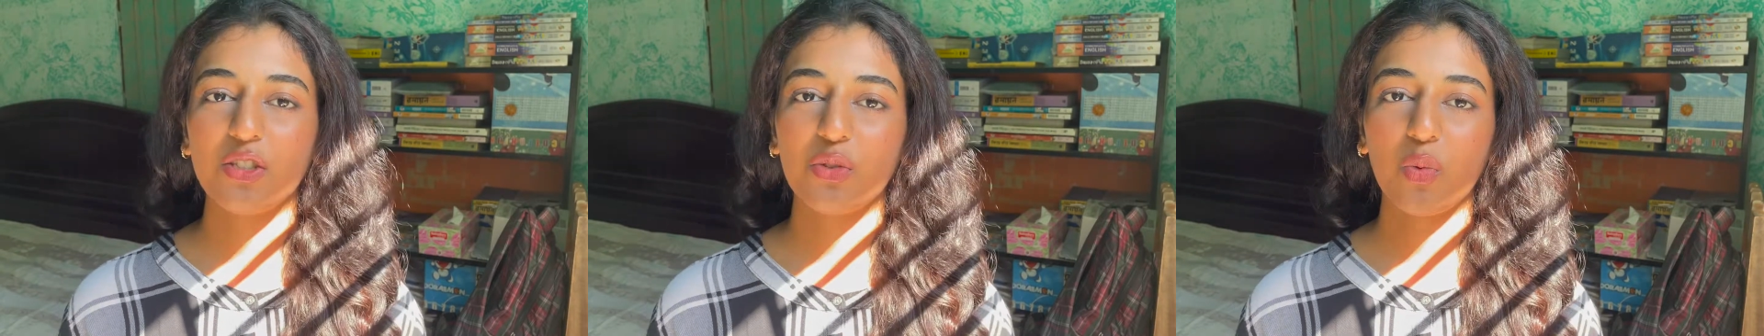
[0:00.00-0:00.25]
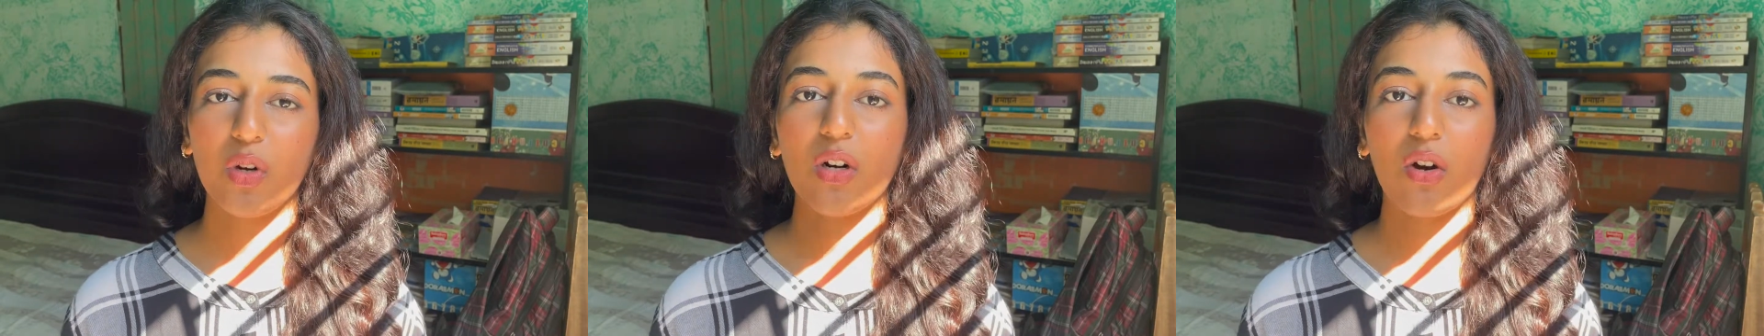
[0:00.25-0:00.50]

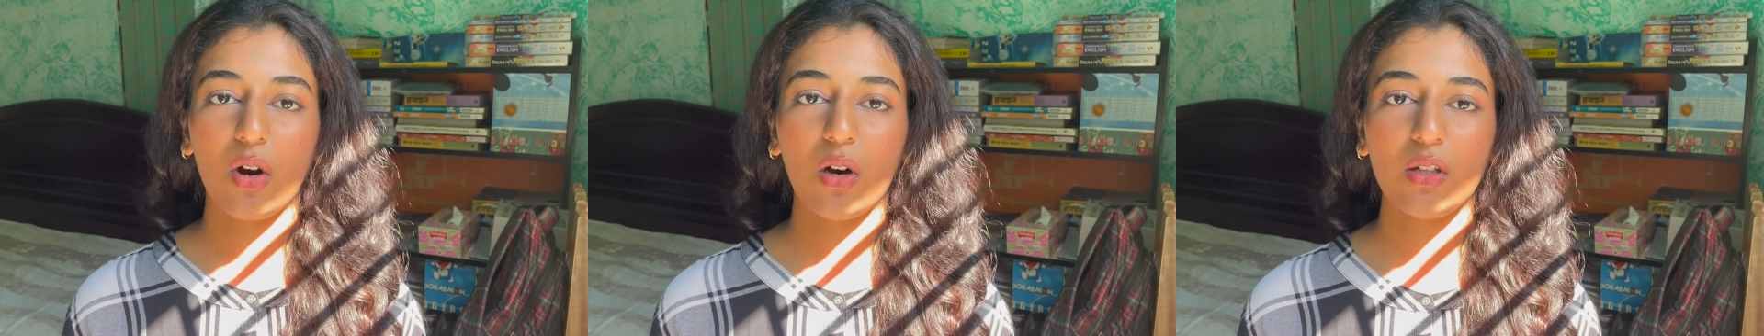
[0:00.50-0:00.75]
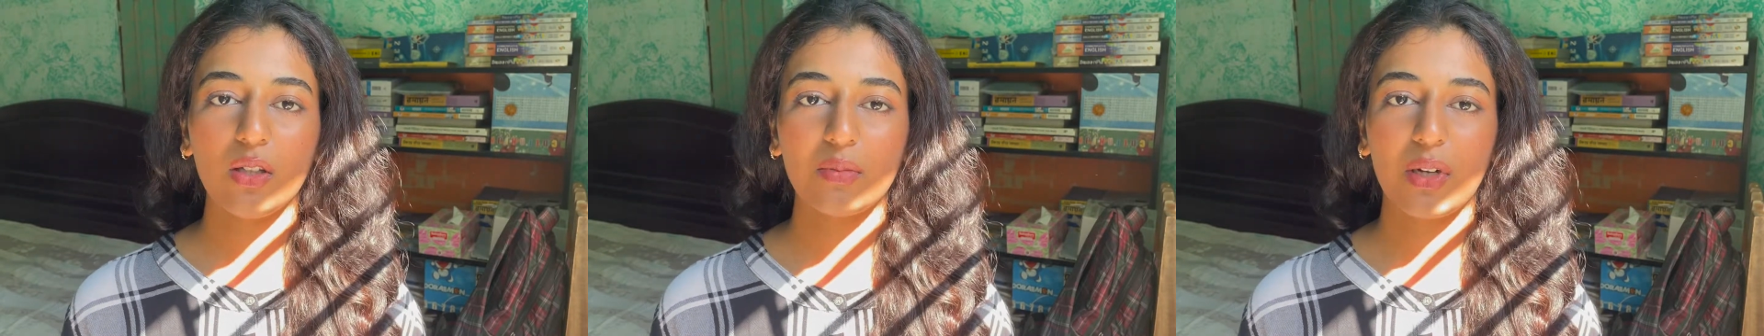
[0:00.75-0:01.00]
were
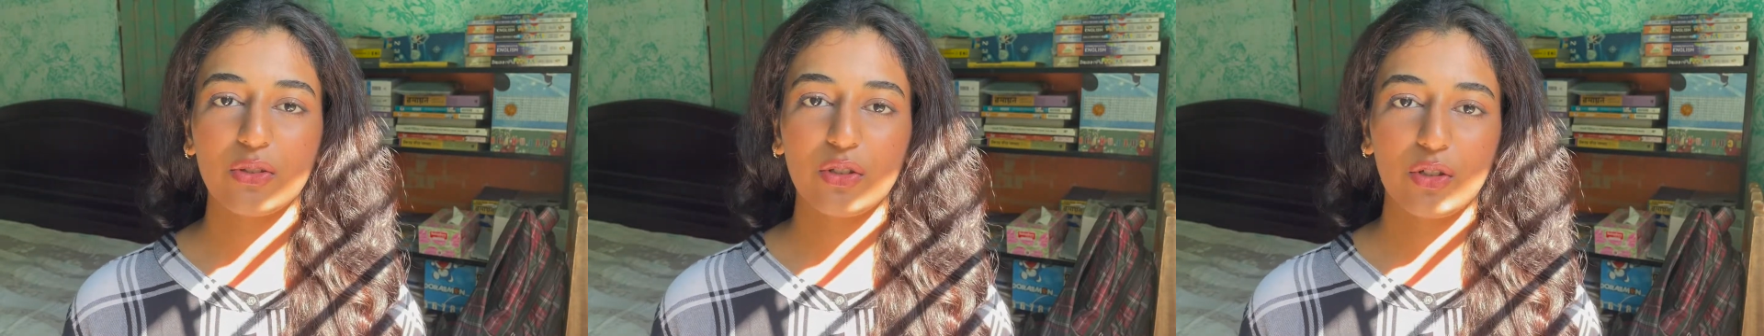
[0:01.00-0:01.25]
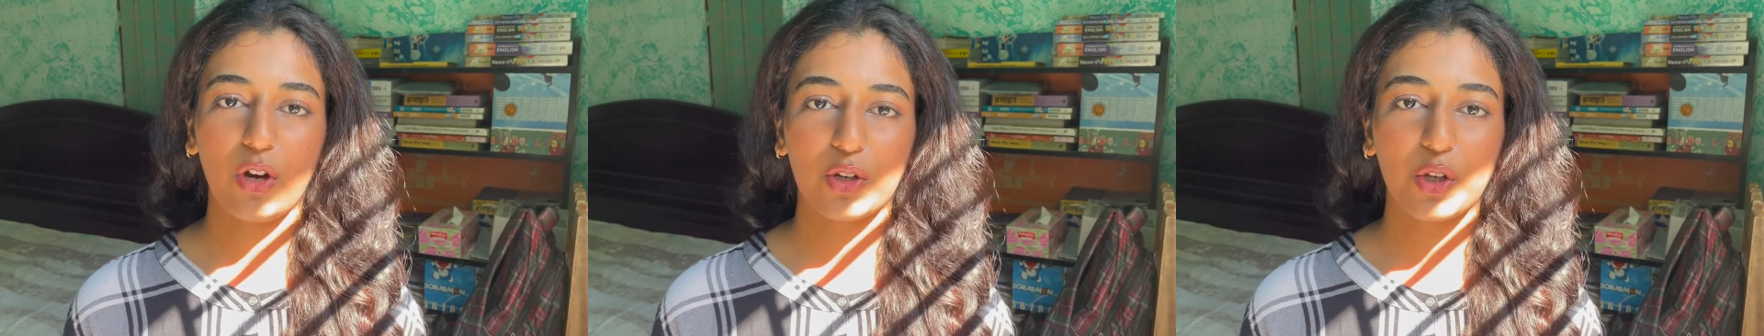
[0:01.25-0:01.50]
all about the
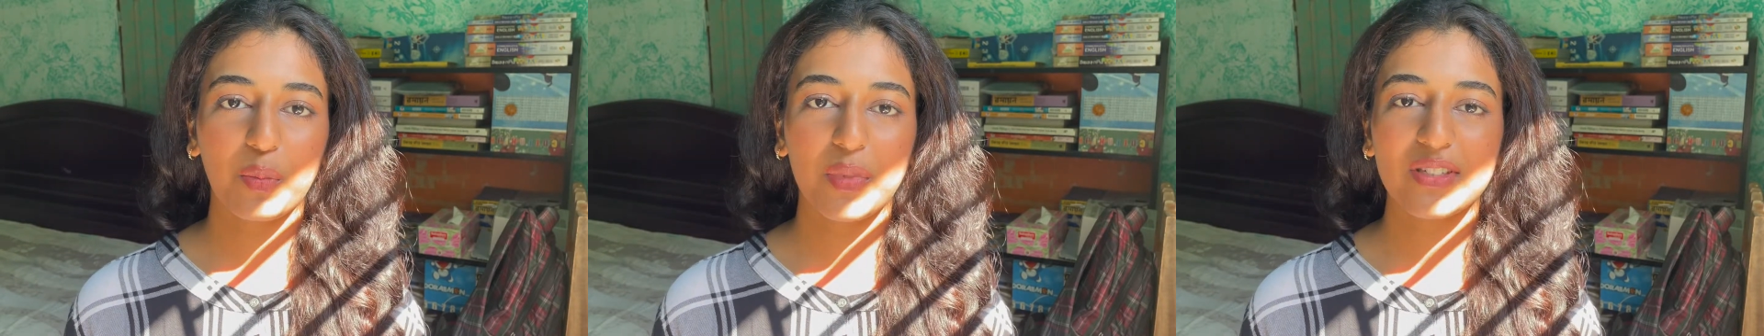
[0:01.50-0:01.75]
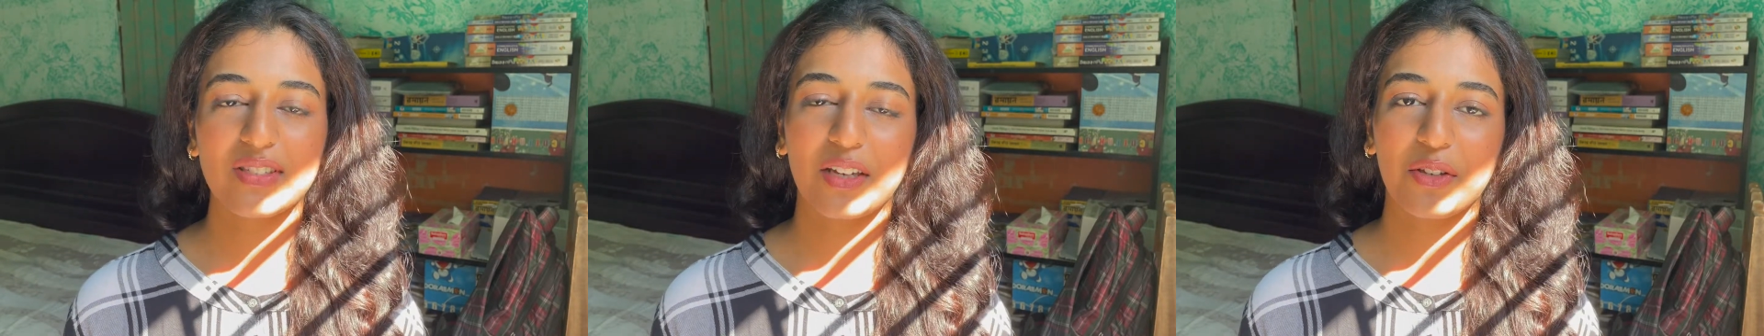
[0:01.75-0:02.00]

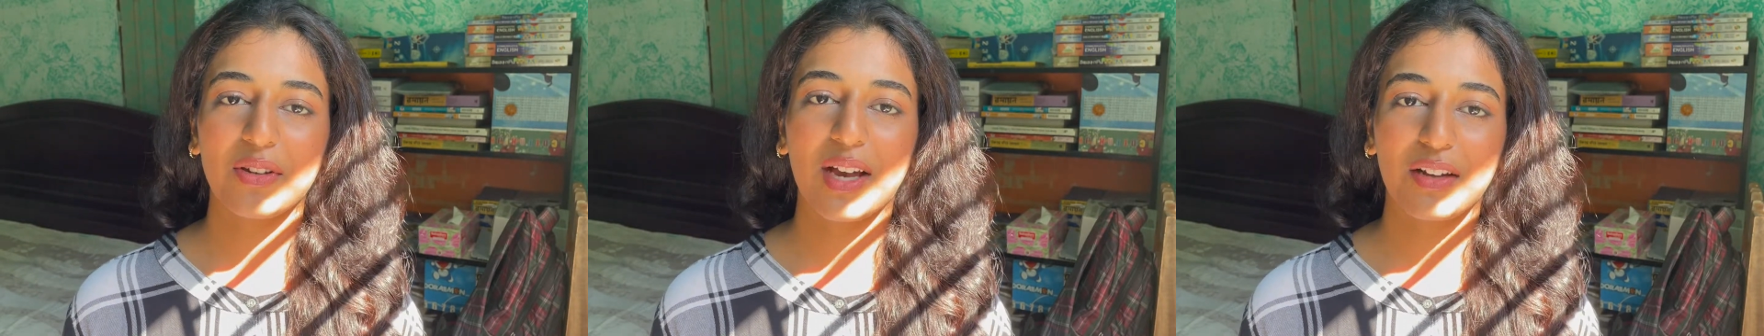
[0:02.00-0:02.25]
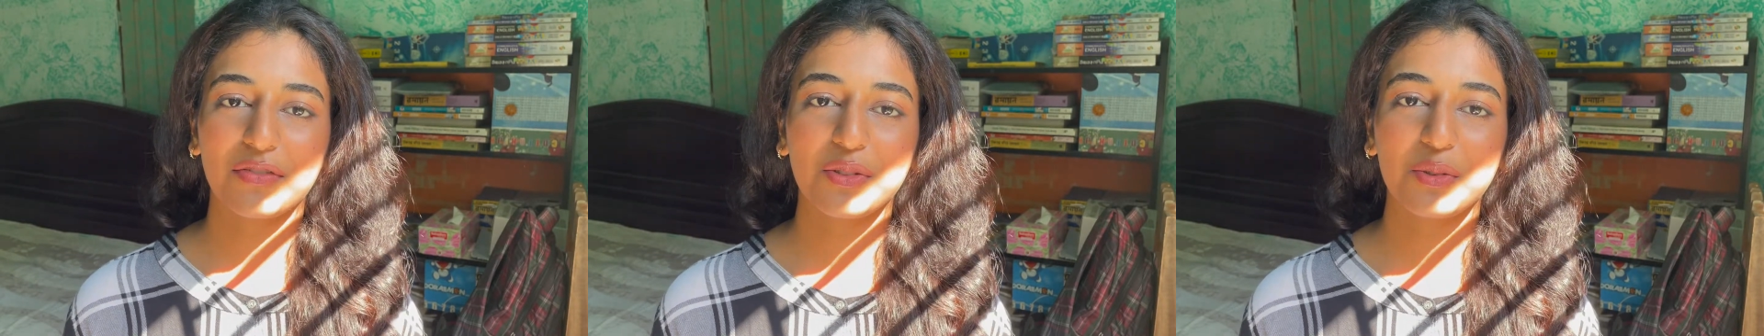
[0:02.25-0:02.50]
documents that you
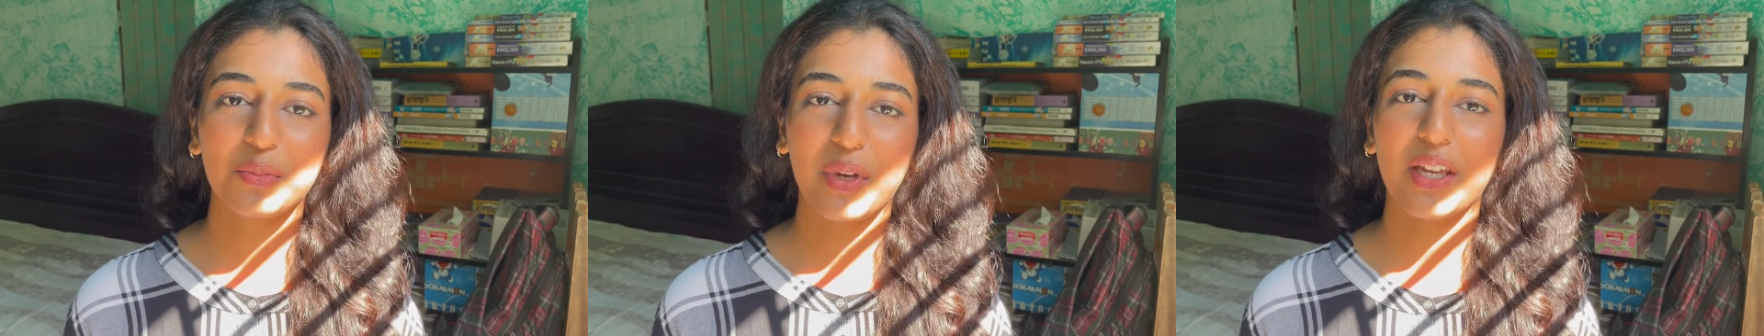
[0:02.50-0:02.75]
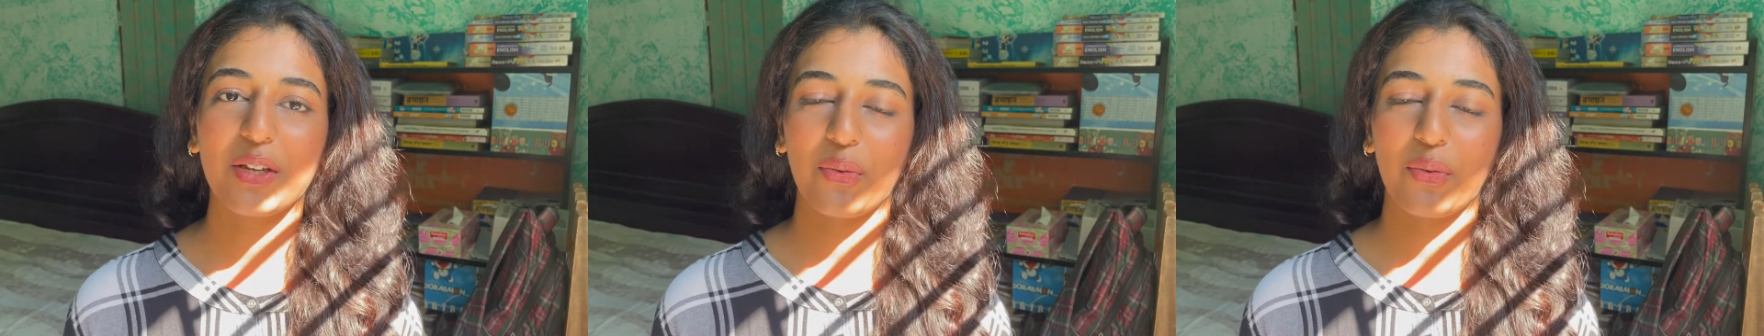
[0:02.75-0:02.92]
have to make